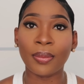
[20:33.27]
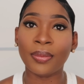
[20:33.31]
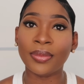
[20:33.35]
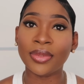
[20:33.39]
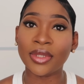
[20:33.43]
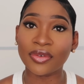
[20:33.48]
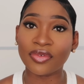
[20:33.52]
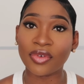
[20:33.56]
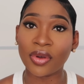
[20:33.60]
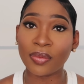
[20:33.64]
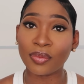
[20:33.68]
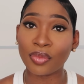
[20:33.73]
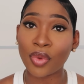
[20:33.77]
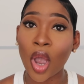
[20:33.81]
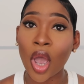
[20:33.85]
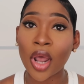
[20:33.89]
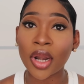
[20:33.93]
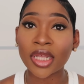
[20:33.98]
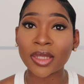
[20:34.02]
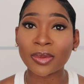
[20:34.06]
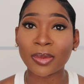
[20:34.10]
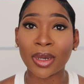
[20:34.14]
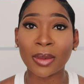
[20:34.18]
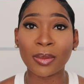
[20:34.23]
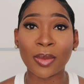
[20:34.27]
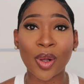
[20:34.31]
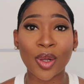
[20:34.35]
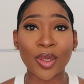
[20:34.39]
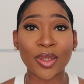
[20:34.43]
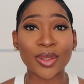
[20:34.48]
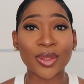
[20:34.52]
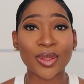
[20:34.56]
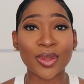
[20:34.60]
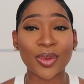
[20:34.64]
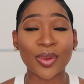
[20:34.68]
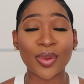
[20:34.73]
different products, but I'm
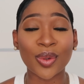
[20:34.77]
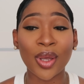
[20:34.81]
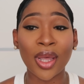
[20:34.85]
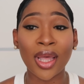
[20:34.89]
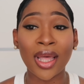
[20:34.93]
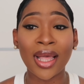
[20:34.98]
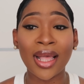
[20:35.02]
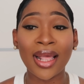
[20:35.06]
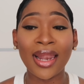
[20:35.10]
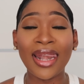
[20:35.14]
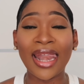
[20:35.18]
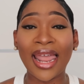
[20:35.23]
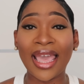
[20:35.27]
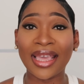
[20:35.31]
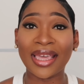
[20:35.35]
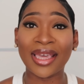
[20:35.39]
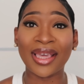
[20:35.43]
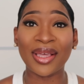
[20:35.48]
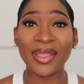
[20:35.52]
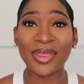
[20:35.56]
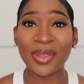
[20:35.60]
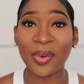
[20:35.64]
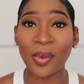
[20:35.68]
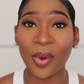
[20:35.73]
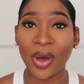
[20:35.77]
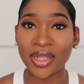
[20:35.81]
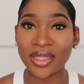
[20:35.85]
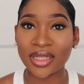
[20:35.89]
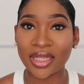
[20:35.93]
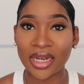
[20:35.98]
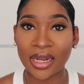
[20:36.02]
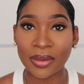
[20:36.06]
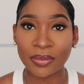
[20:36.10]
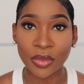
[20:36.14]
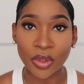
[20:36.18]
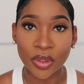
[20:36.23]
also liking the ones
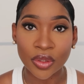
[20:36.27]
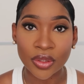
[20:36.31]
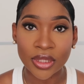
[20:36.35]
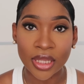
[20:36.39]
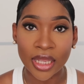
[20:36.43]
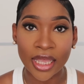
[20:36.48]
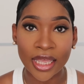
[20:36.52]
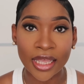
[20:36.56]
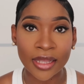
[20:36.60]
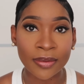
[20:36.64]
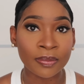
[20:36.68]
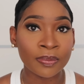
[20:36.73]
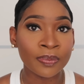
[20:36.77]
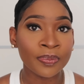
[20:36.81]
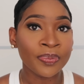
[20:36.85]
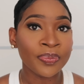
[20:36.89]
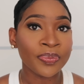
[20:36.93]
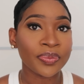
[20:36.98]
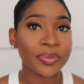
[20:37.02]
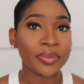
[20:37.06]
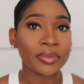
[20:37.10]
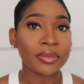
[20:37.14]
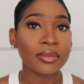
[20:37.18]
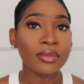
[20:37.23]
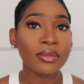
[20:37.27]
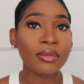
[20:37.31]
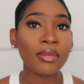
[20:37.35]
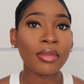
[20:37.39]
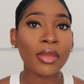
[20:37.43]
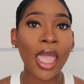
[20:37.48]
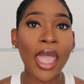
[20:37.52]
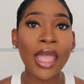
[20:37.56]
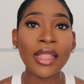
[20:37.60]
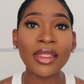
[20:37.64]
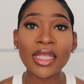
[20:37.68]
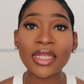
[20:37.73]
that I'm using.
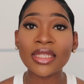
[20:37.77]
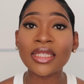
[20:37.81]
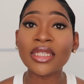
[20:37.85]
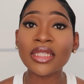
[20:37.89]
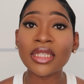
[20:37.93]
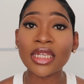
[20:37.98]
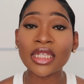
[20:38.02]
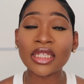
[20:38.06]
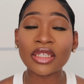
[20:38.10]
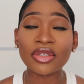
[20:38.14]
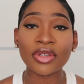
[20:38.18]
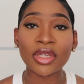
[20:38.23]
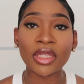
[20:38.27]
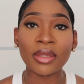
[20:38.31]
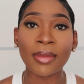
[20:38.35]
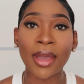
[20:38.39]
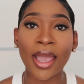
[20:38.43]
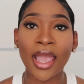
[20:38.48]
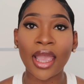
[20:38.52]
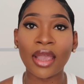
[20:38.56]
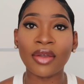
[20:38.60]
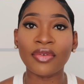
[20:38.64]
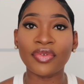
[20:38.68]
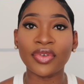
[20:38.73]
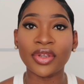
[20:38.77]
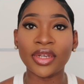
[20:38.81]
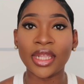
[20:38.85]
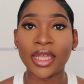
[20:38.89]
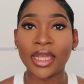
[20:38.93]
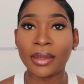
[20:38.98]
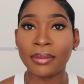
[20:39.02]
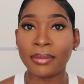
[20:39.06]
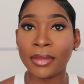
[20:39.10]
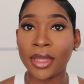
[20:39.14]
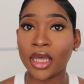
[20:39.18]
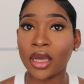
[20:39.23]
And this is literally my
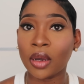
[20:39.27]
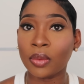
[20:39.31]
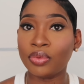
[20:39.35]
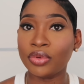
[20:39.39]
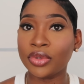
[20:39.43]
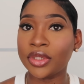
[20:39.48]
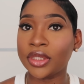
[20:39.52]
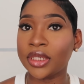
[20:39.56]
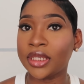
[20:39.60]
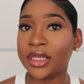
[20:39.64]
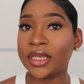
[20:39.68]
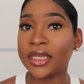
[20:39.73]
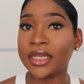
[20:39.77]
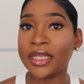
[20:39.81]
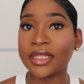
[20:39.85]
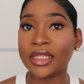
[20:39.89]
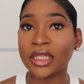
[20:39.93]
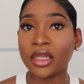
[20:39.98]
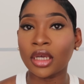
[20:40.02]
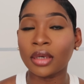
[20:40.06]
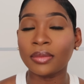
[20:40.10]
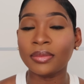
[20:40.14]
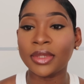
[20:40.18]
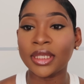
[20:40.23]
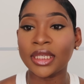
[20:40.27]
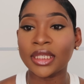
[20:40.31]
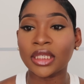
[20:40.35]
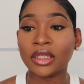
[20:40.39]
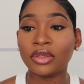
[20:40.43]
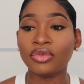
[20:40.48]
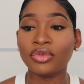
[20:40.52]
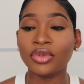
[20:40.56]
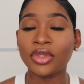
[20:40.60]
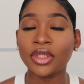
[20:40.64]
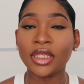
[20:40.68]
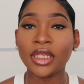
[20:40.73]
everyday makeup routine. It is an
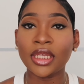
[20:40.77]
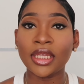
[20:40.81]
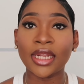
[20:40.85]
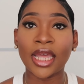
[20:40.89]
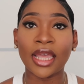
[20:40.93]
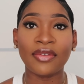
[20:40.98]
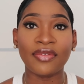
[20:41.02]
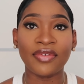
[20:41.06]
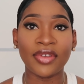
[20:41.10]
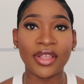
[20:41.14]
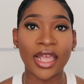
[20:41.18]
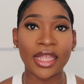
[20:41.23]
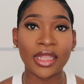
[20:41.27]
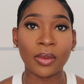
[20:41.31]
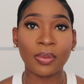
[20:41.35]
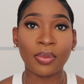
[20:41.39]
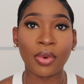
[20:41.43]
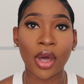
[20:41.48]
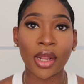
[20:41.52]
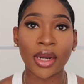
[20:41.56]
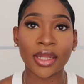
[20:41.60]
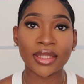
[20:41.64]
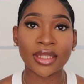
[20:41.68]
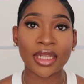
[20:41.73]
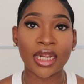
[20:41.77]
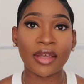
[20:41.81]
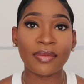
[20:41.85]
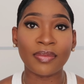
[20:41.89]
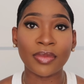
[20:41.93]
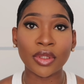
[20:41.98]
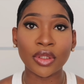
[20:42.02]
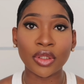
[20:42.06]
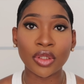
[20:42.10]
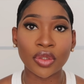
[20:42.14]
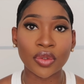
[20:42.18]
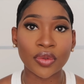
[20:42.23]
updated routine. I feel like the products that I've
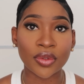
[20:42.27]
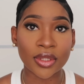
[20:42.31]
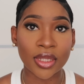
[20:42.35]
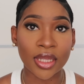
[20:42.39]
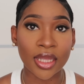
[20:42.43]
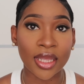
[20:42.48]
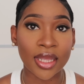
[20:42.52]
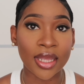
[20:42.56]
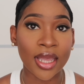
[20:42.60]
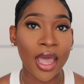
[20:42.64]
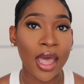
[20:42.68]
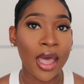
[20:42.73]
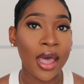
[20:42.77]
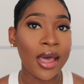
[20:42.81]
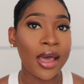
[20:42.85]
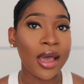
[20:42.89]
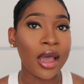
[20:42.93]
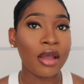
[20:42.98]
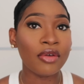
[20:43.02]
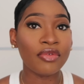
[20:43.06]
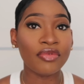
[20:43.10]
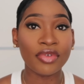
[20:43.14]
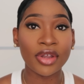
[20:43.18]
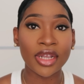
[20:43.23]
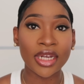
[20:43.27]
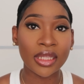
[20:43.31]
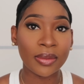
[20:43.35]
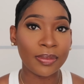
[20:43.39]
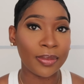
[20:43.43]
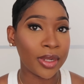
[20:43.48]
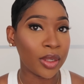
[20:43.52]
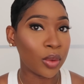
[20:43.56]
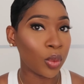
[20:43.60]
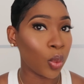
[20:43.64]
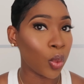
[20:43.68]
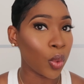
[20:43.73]
been using have really
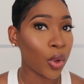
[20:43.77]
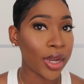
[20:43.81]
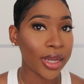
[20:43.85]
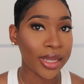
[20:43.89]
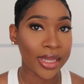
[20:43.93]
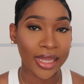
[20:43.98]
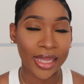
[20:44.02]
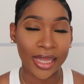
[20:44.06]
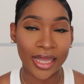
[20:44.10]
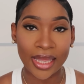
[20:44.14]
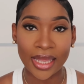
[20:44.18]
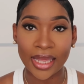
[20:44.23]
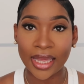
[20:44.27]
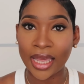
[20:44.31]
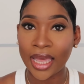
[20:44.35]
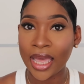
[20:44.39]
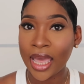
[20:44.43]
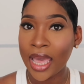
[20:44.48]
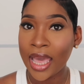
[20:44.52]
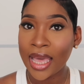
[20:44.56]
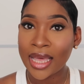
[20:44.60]
been working